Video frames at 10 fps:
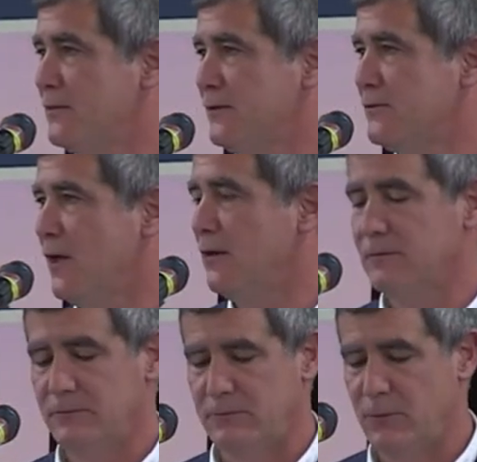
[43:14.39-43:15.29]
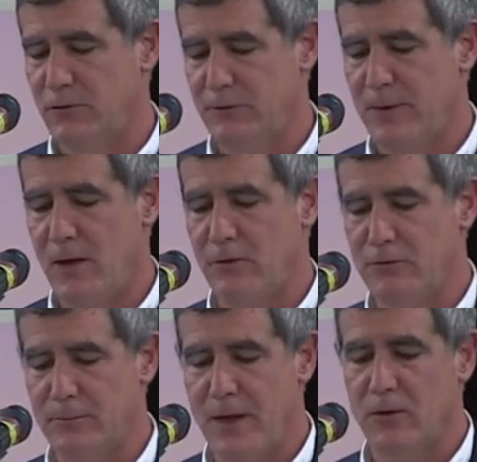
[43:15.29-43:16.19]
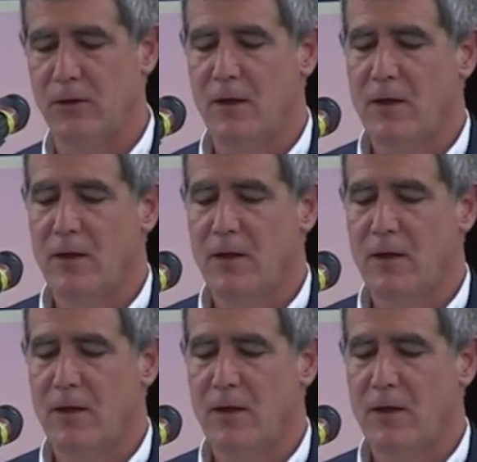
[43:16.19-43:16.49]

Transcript: That's not what it's about. It's about